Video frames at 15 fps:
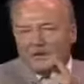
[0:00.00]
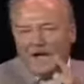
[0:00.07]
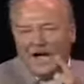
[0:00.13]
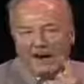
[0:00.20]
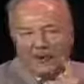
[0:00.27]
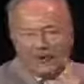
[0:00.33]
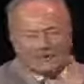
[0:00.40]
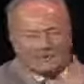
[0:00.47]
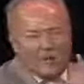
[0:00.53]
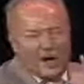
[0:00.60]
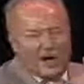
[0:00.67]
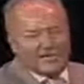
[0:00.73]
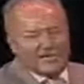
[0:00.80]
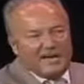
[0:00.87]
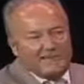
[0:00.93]
I was
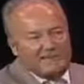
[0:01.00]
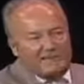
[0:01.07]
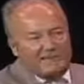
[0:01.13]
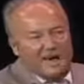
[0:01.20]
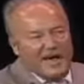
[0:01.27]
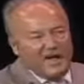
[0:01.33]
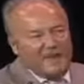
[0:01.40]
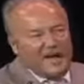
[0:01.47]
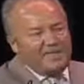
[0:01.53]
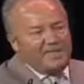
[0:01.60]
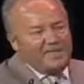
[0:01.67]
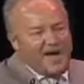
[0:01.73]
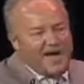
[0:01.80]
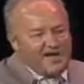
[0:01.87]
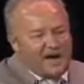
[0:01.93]
brought up by my
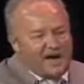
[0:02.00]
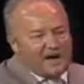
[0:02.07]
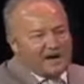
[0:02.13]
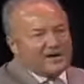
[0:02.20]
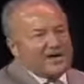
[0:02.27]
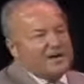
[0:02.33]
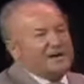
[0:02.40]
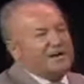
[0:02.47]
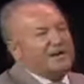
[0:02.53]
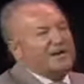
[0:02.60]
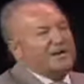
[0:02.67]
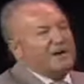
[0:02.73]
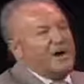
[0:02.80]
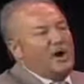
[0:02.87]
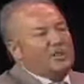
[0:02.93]
father
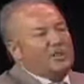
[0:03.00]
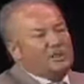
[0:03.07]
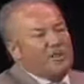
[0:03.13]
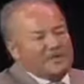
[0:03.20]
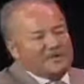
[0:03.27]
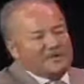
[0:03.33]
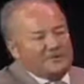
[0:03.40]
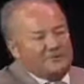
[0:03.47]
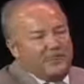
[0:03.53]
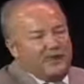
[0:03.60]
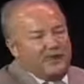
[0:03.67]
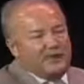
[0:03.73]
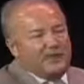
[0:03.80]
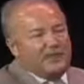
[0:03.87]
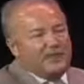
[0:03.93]
on the
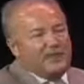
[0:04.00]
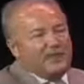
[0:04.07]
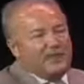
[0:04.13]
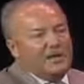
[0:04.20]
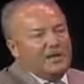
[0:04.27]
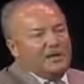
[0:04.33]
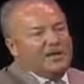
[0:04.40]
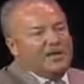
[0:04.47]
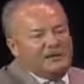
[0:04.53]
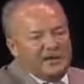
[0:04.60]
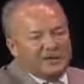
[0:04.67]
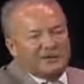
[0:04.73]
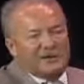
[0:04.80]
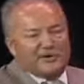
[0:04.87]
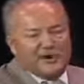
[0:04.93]
principle
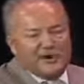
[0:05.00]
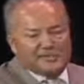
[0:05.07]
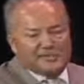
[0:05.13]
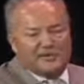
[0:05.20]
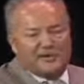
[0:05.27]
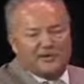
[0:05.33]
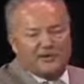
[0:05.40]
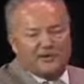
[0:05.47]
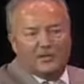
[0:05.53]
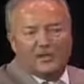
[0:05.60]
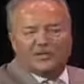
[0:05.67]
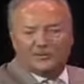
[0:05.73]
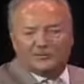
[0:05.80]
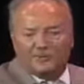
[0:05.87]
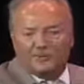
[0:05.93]
never to wrestle
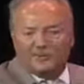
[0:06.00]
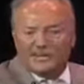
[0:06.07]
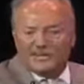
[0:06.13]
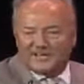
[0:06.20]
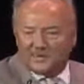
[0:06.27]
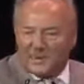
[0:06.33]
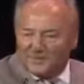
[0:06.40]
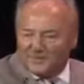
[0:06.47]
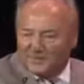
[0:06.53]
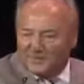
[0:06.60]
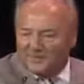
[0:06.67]
with a chimney sweep,